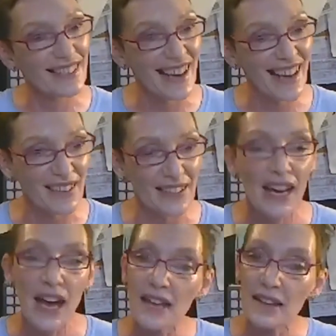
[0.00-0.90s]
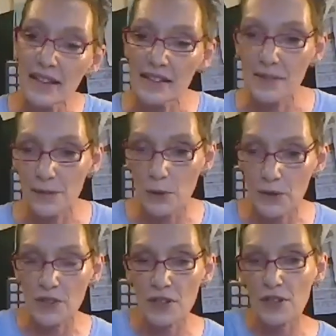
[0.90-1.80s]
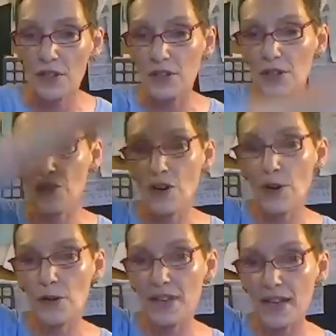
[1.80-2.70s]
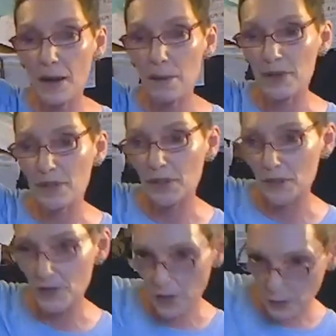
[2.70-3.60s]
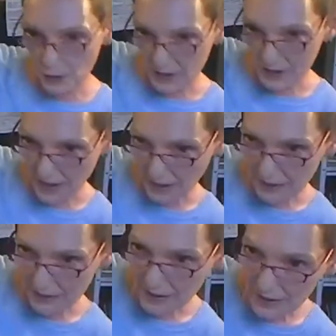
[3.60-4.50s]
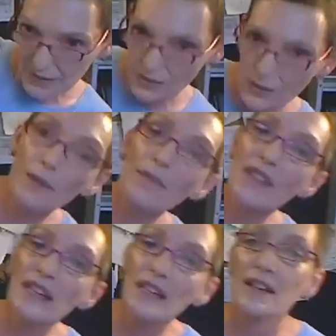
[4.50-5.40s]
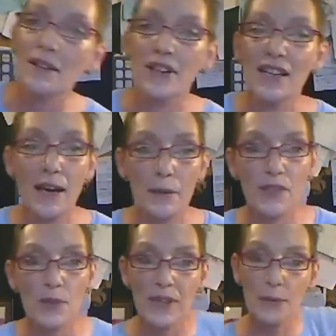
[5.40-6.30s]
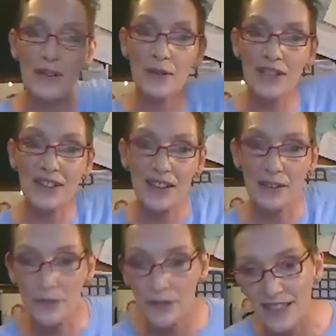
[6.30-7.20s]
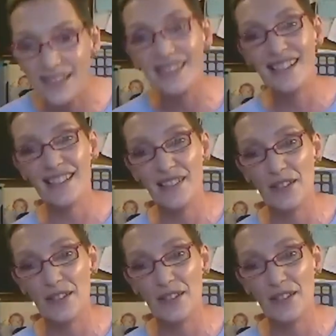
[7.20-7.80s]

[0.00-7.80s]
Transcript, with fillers: down, unless of course you're going to control the up and control the down. So I am thinking of an arm swing where you're kind of releasing to